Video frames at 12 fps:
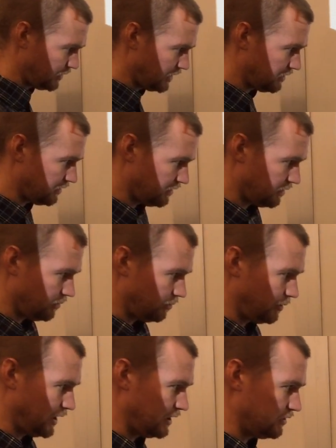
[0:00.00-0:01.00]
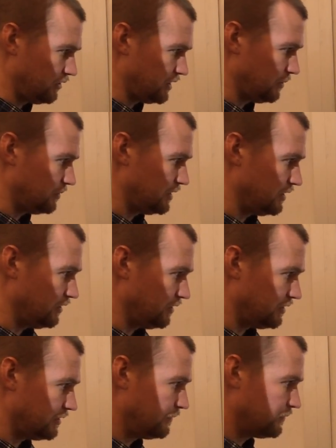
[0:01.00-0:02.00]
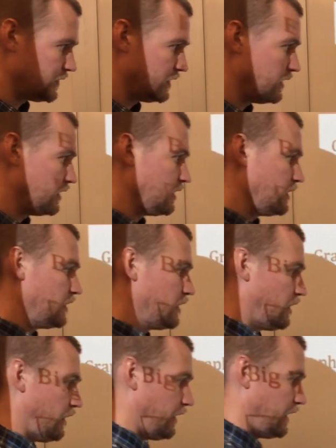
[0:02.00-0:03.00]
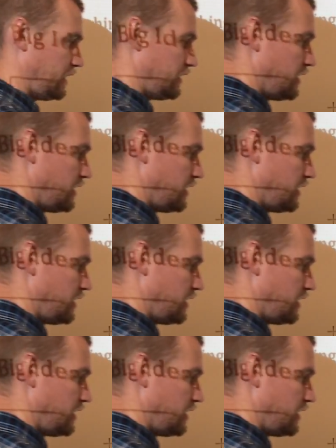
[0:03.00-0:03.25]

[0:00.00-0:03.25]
places. So we got to do something else. Alright,